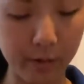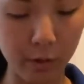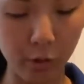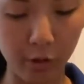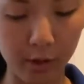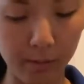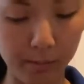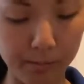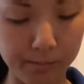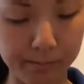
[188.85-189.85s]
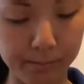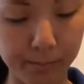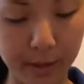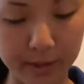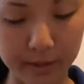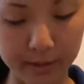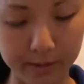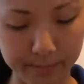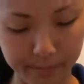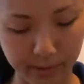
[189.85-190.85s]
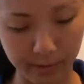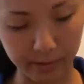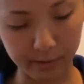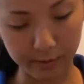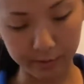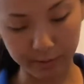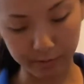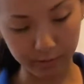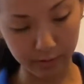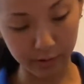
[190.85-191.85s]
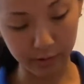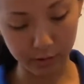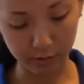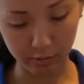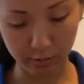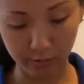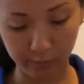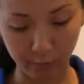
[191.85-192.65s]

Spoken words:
cork pieces. I think there's 1, 2, 3,